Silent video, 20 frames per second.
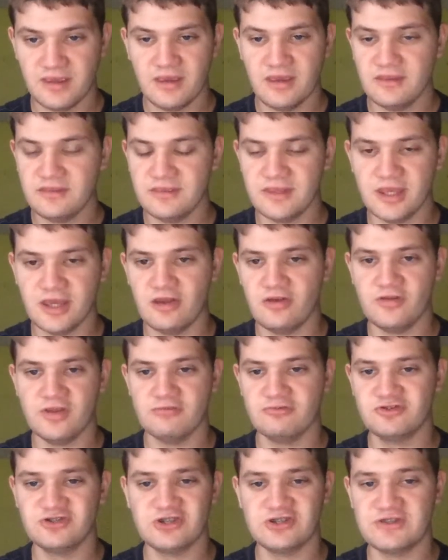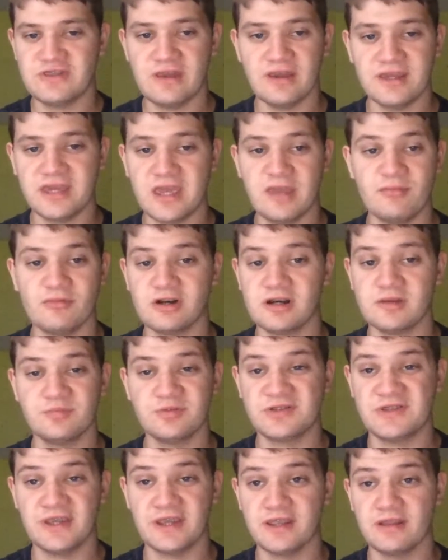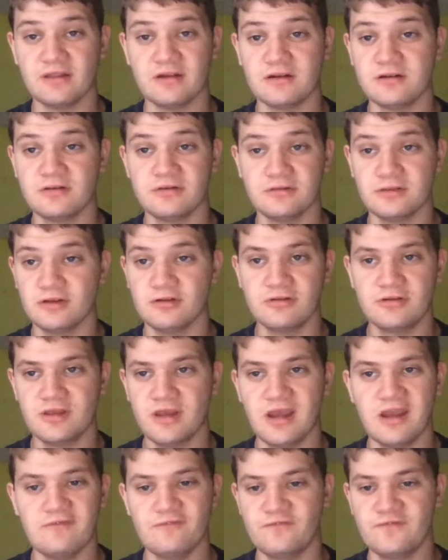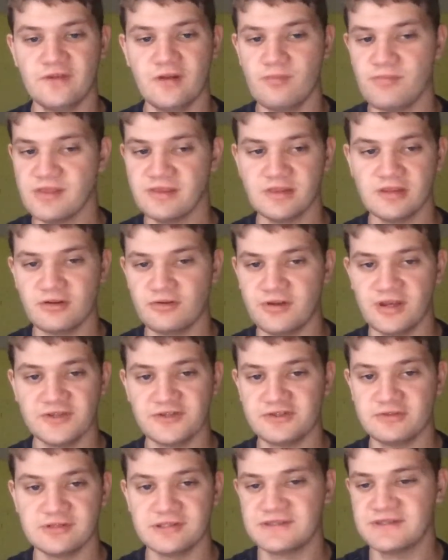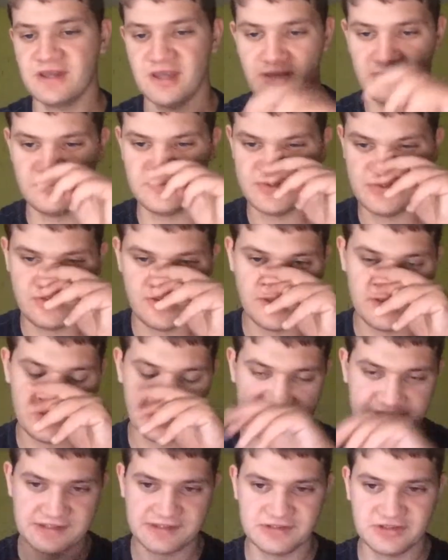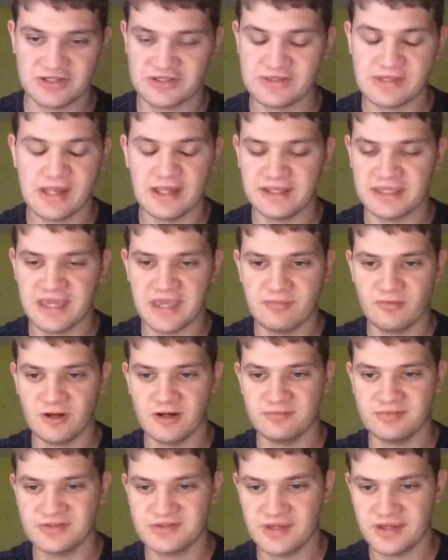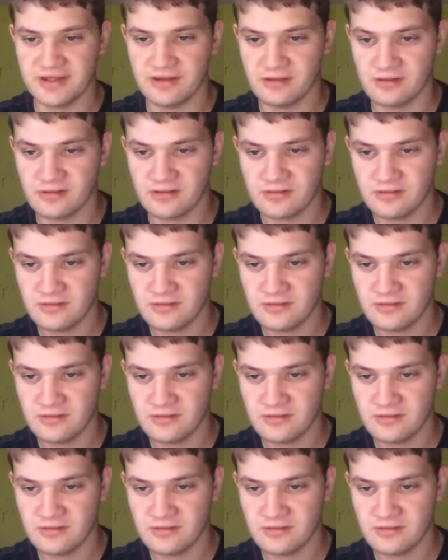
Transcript: No, it was just that Kmart in particular. I've filmed in Lodi so many times that it's just that Kmart in particular.